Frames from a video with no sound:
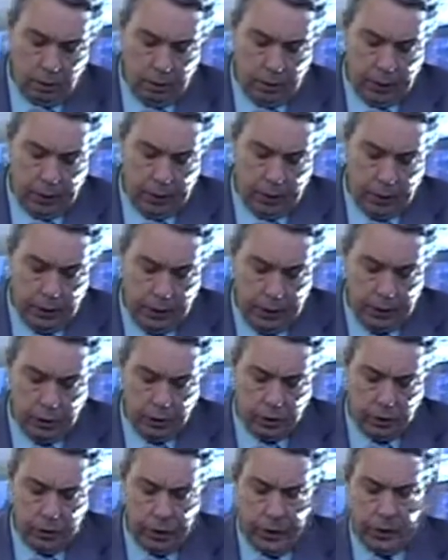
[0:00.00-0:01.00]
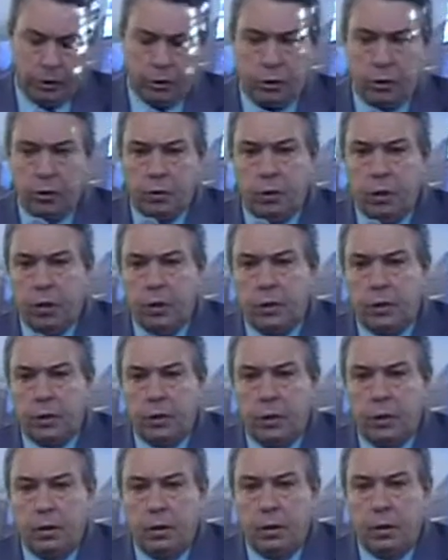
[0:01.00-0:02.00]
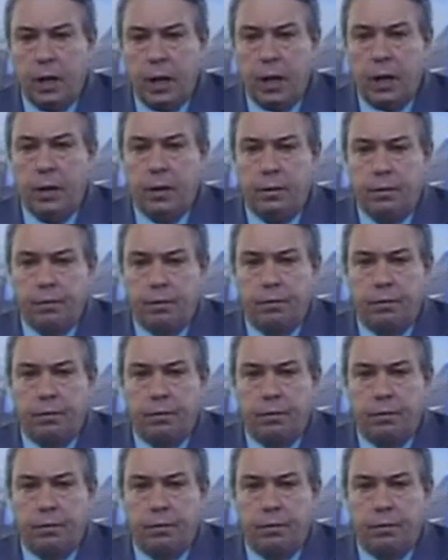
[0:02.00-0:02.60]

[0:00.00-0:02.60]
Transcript: But his credentials was that, hey,